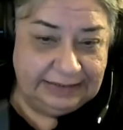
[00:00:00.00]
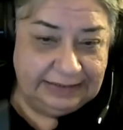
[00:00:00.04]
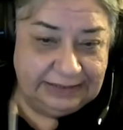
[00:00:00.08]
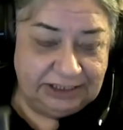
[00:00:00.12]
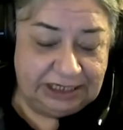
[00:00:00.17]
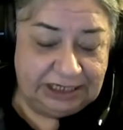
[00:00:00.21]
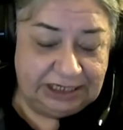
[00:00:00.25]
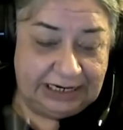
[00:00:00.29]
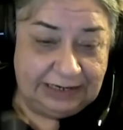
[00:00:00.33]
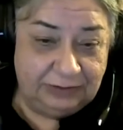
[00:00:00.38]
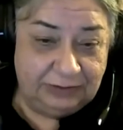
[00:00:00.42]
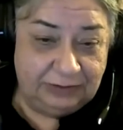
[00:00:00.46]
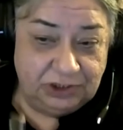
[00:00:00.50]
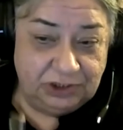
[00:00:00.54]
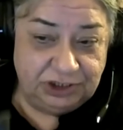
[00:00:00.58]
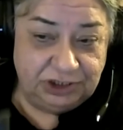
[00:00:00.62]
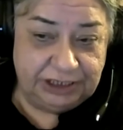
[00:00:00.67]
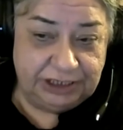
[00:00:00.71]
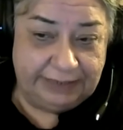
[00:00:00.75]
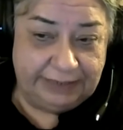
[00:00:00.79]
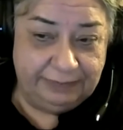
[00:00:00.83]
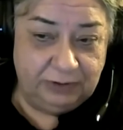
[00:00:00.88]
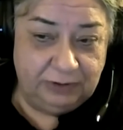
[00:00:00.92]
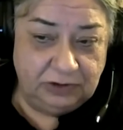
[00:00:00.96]

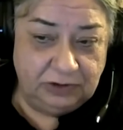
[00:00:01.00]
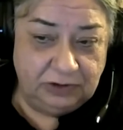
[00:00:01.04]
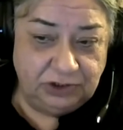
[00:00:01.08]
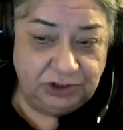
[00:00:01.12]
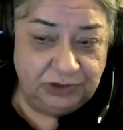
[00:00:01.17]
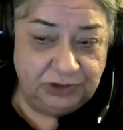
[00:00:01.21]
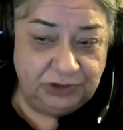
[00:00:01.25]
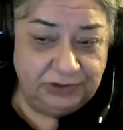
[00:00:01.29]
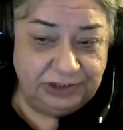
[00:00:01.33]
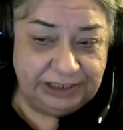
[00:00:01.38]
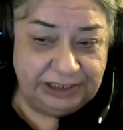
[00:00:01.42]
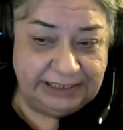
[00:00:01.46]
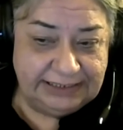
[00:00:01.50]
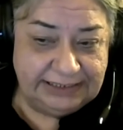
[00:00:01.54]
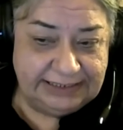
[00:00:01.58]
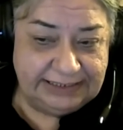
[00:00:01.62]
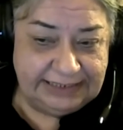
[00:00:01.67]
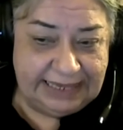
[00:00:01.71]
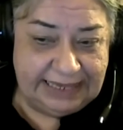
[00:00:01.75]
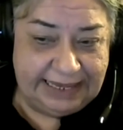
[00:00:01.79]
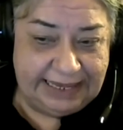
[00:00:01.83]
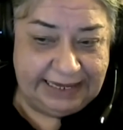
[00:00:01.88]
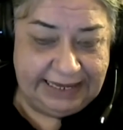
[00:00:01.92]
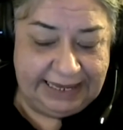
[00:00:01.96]
Hocam, Gonca Hoca is
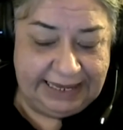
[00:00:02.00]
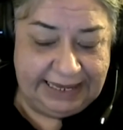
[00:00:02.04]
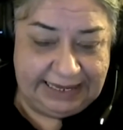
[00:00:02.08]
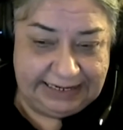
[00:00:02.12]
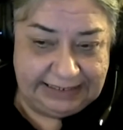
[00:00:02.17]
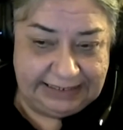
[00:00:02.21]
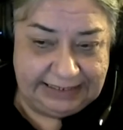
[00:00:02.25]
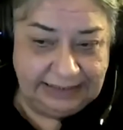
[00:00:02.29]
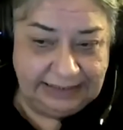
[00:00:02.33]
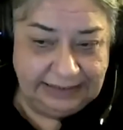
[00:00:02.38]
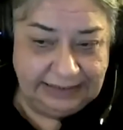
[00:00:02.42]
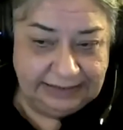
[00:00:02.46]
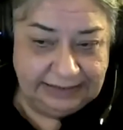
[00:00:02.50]
again